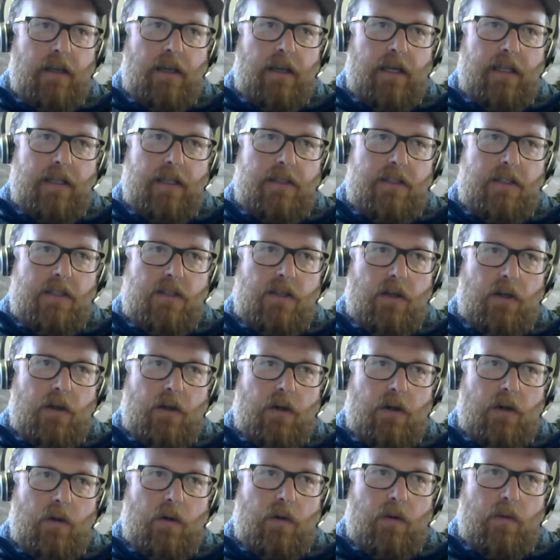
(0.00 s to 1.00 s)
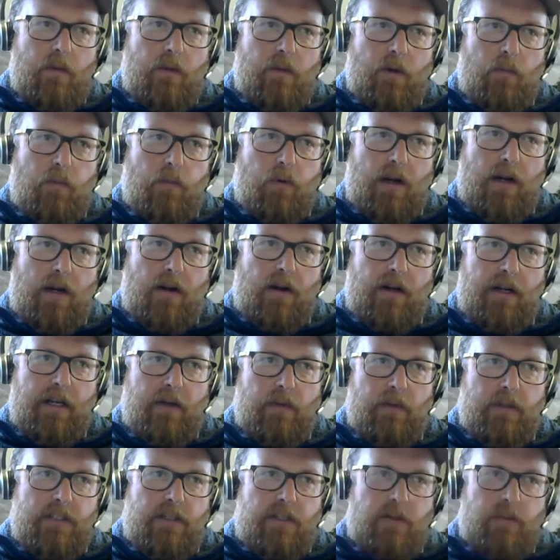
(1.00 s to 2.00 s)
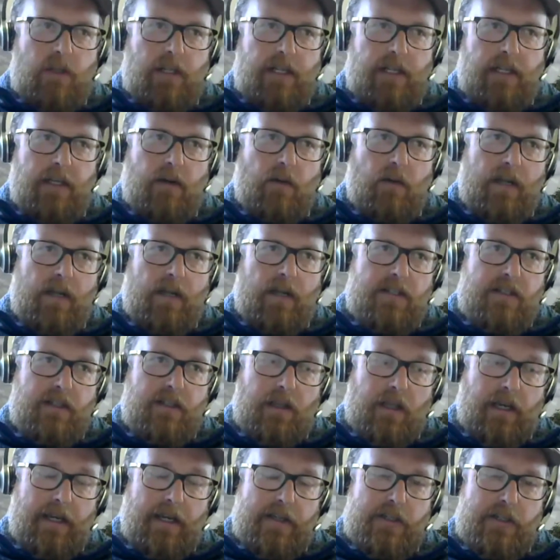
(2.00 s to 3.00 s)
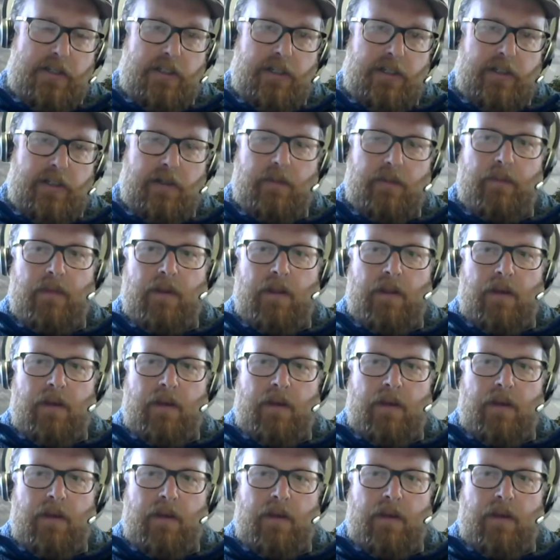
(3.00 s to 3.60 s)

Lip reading: And so the prairie was completely rested last year.